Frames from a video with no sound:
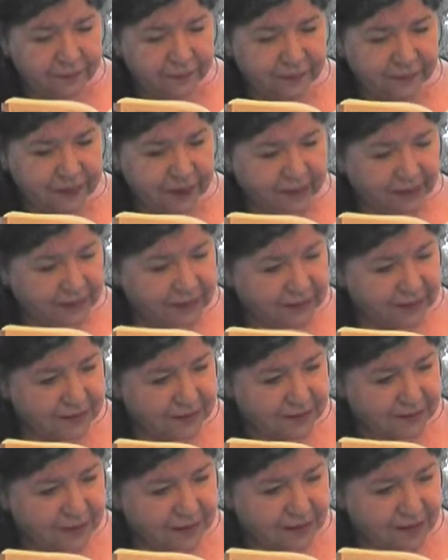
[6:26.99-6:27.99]

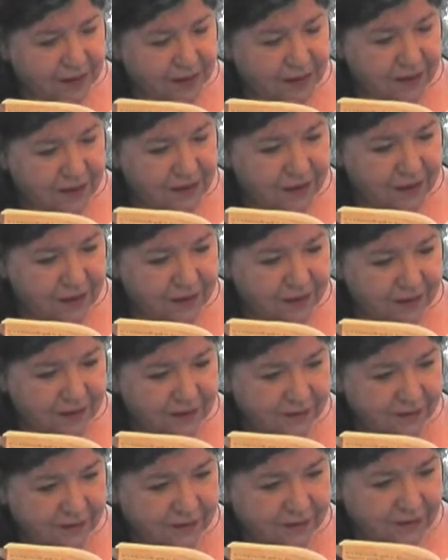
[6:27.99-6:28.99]
nice.
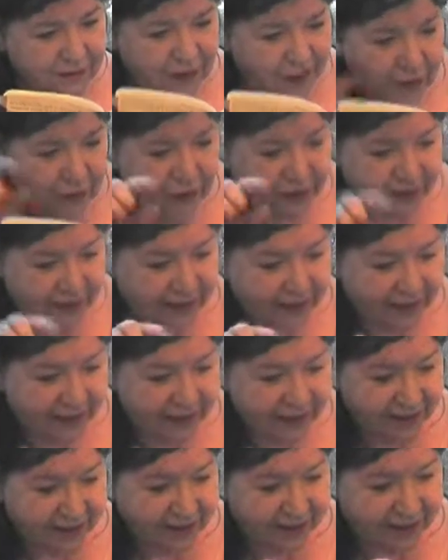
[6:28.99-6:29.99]
Look at the
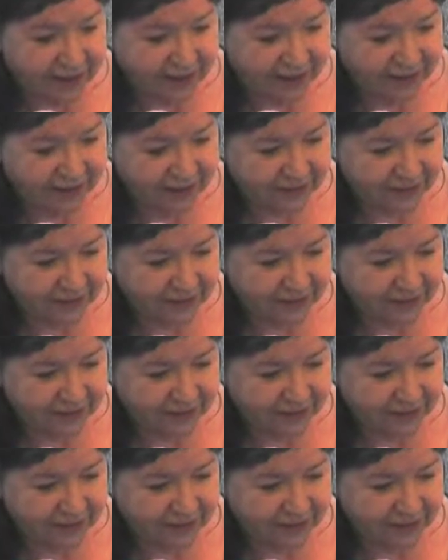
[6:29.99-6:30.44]
cake again.